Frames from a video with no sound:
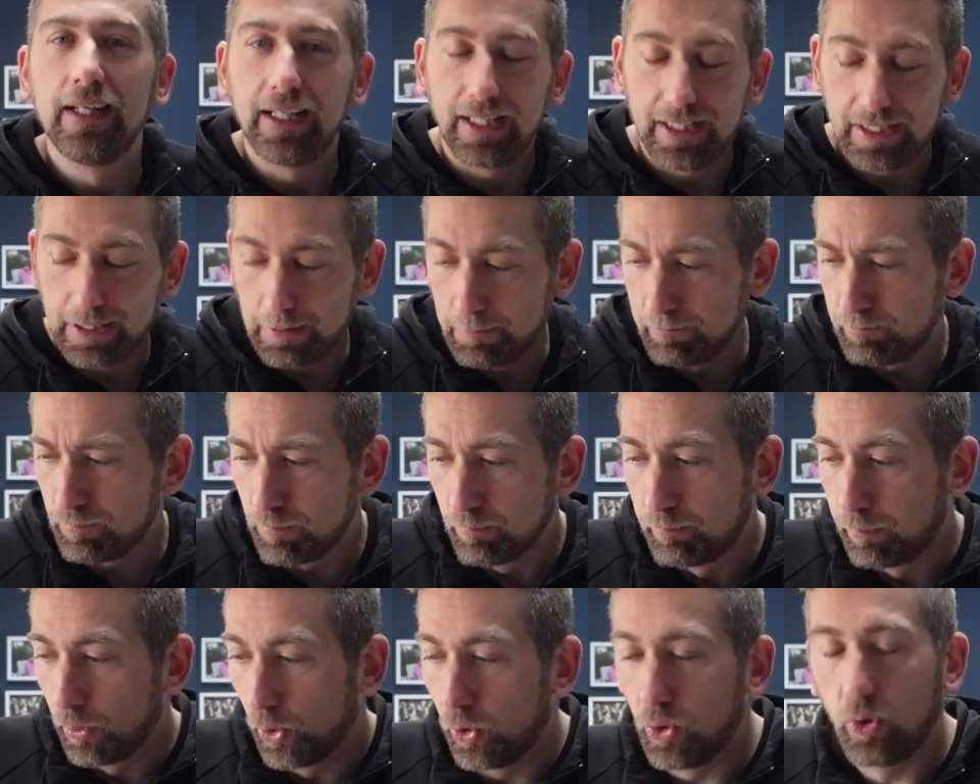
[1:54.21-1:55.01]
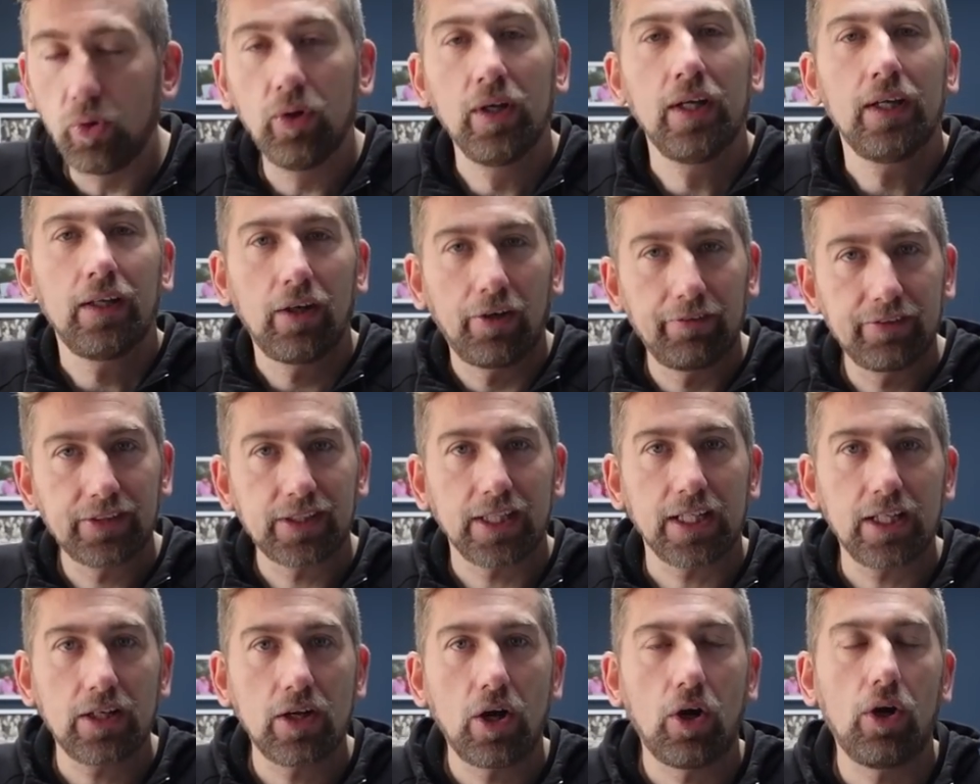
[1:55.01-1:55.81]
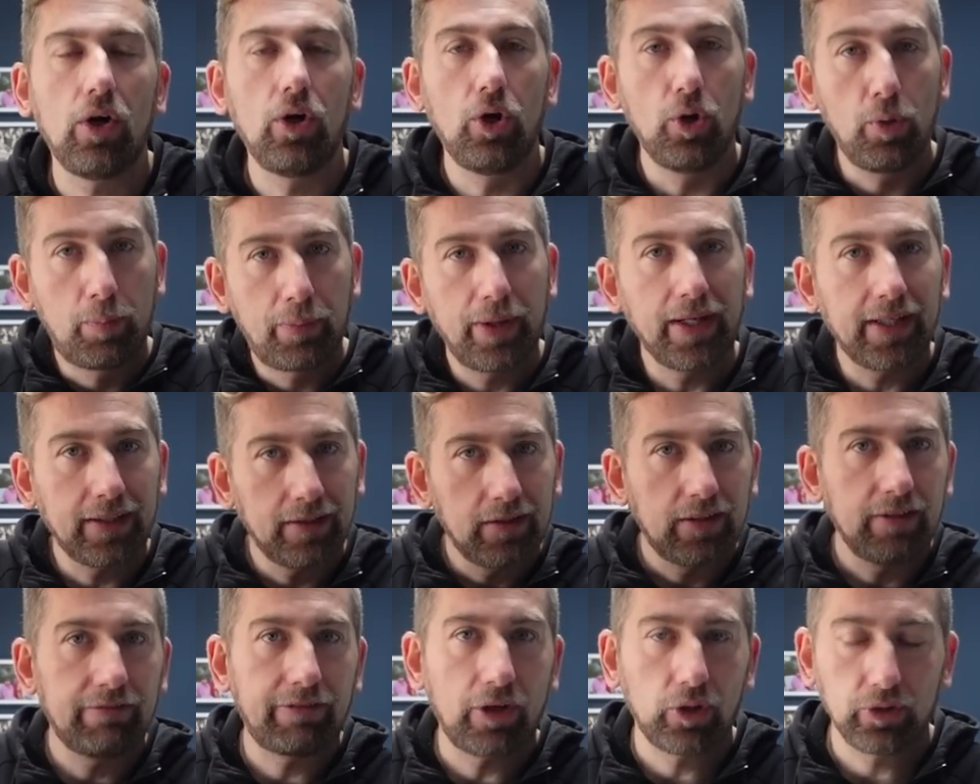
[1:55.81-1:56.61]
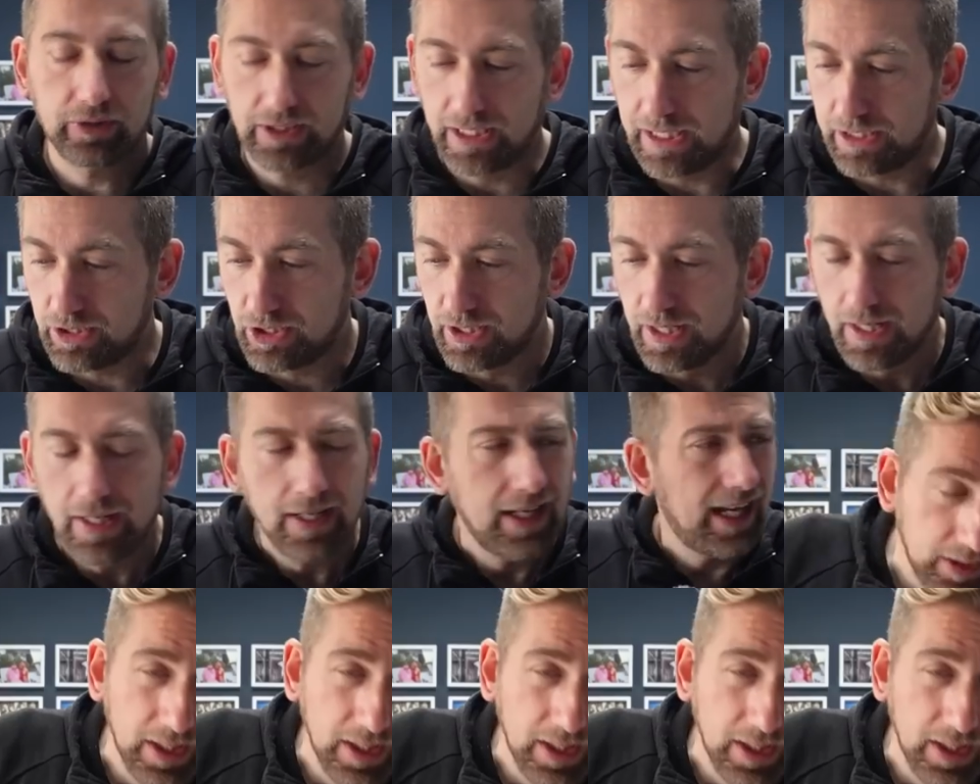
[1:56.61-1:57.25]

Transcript: um, but obviously you're not upping the voltage.